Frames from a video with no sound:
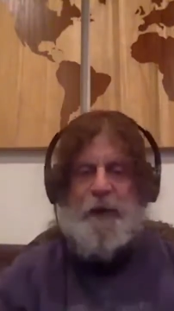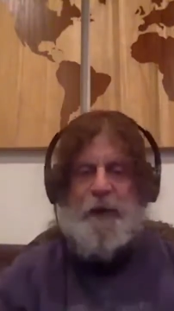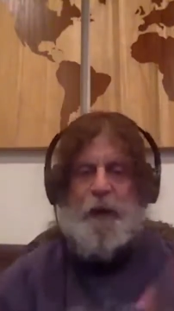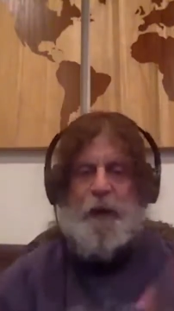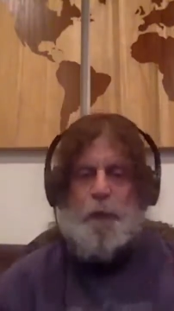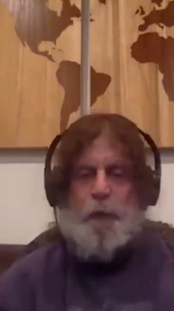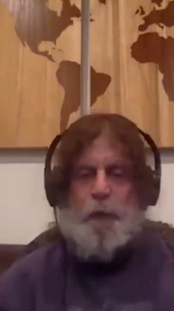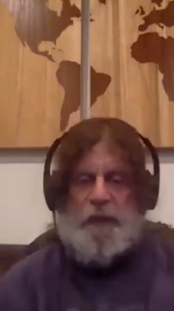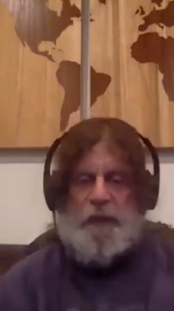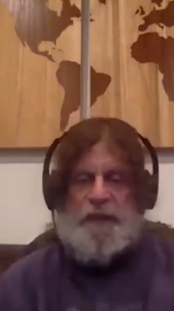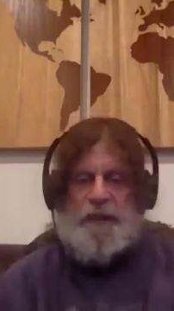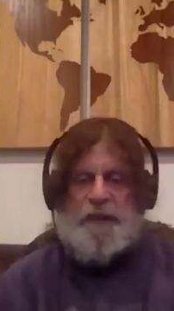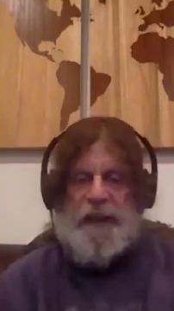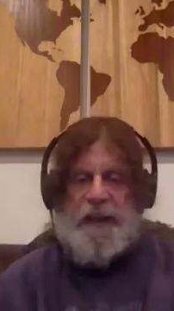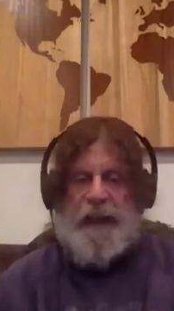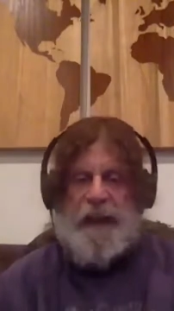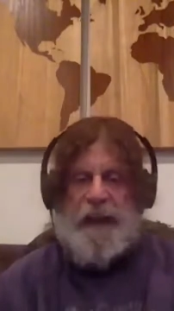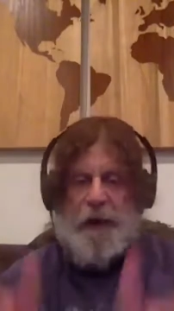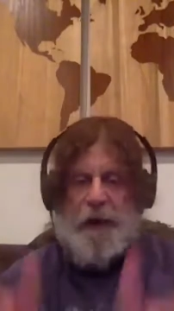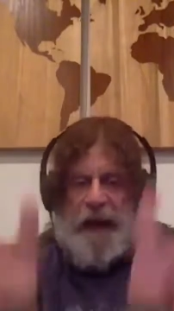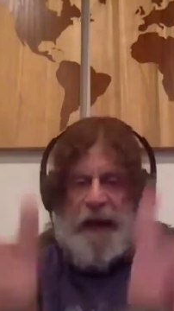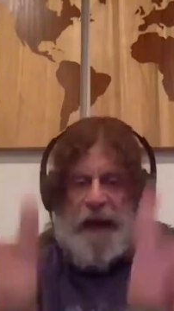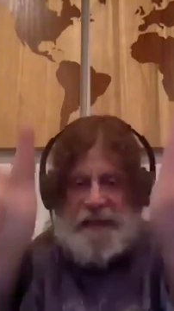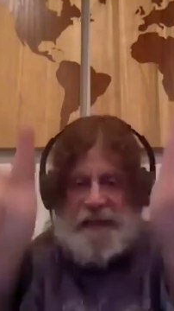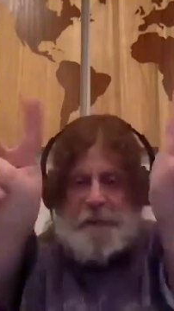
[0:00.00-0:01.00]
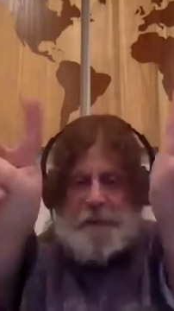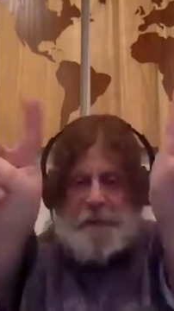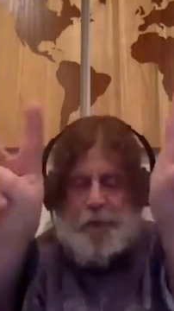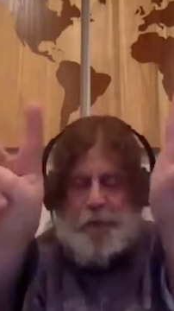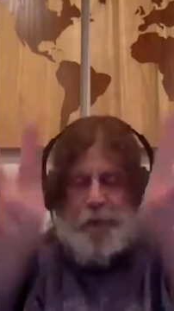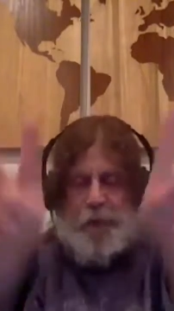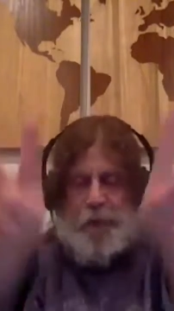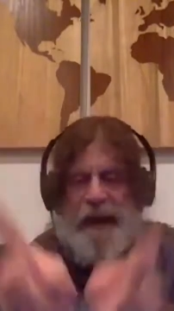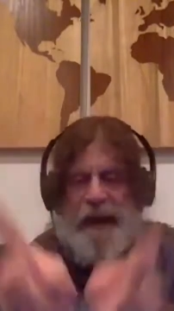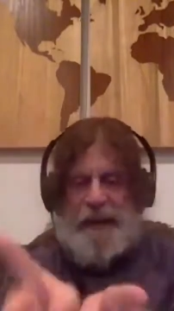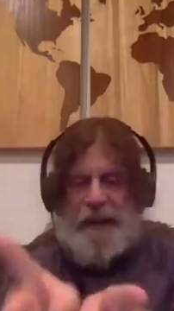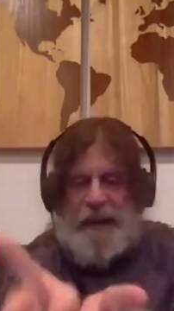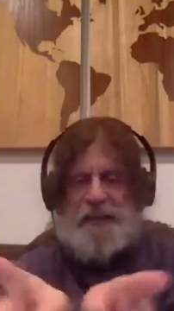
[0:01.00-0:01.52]
which now has it
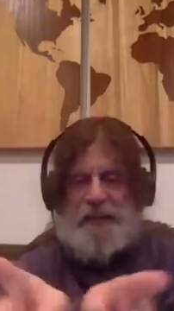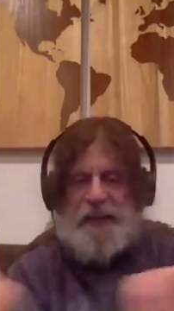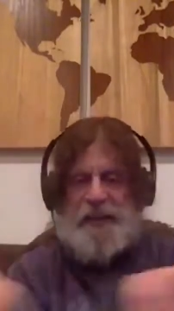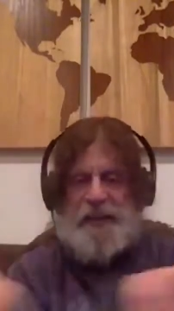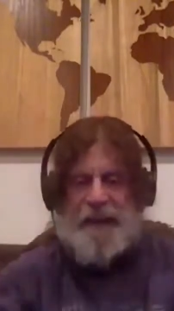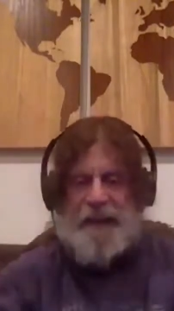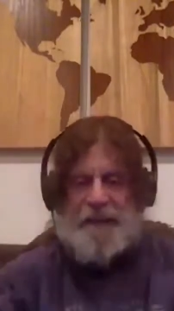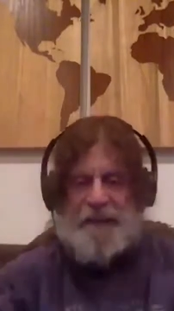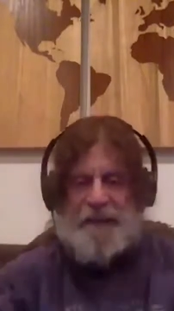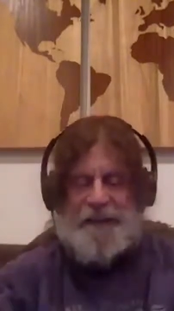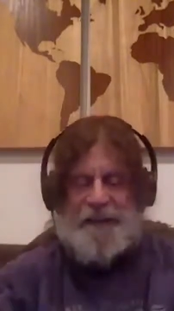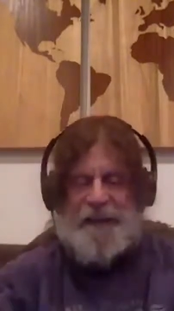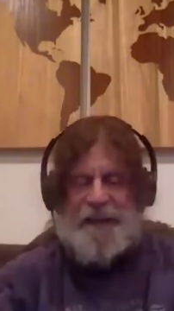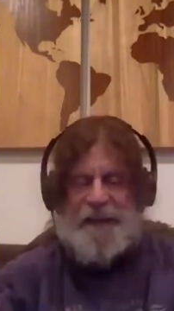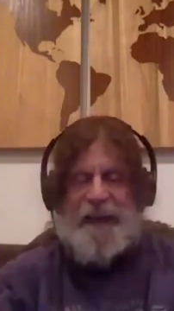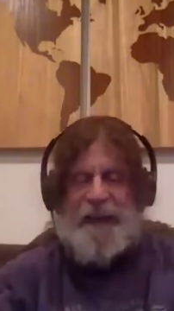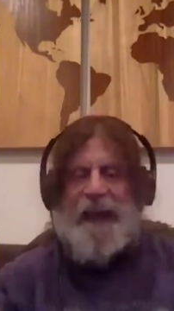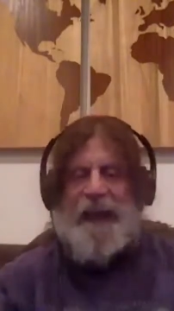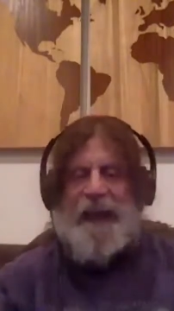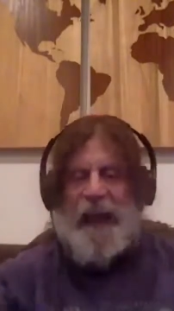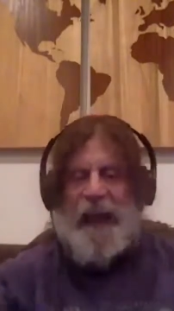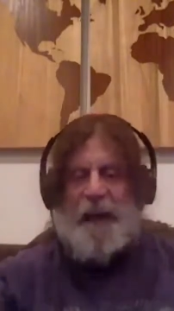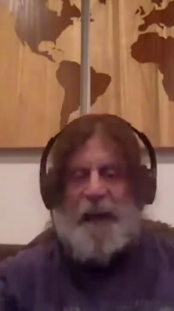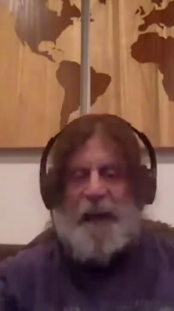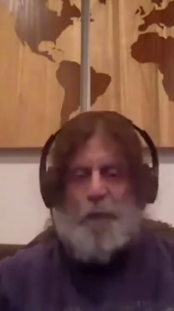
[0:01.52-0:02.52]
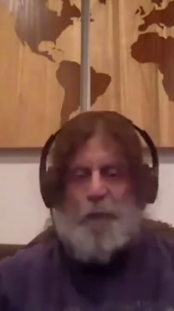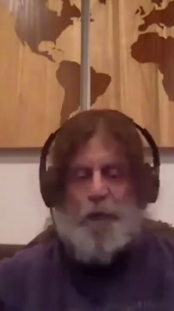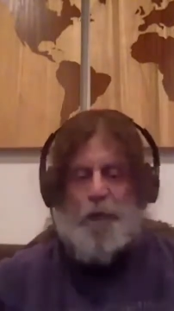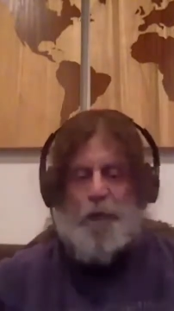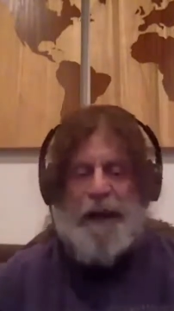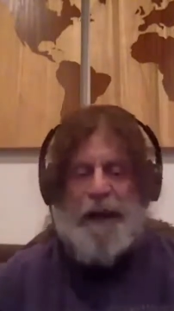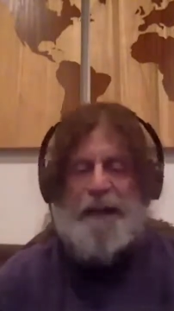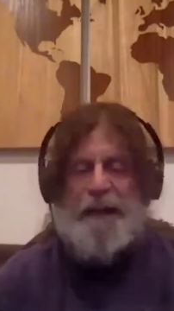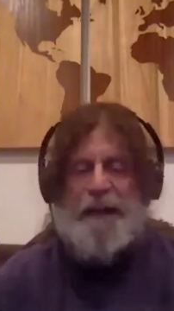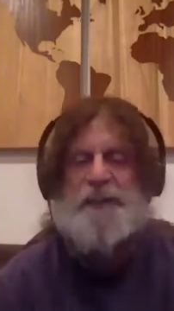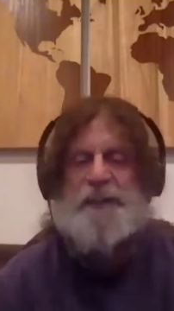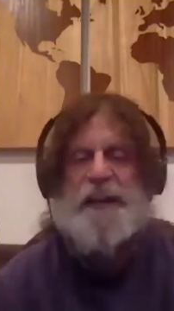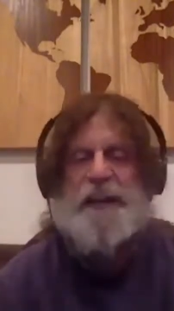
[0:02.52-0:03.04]
branch out and
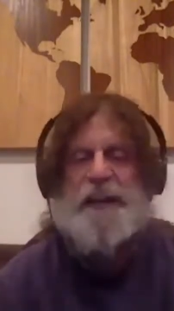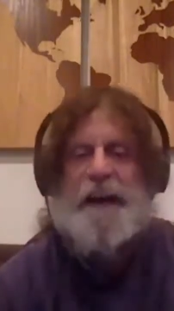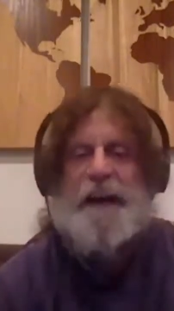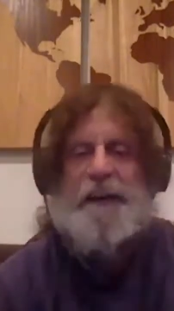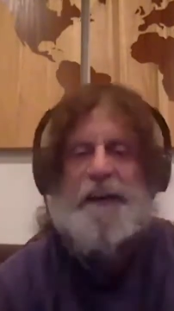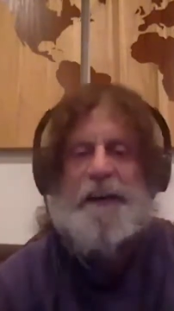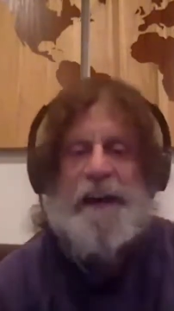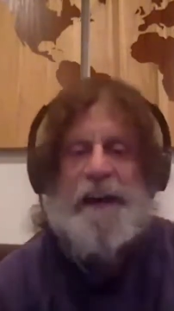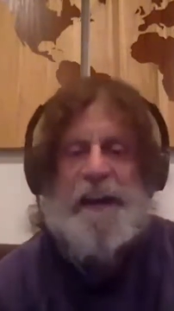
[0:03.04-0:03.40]
branch out.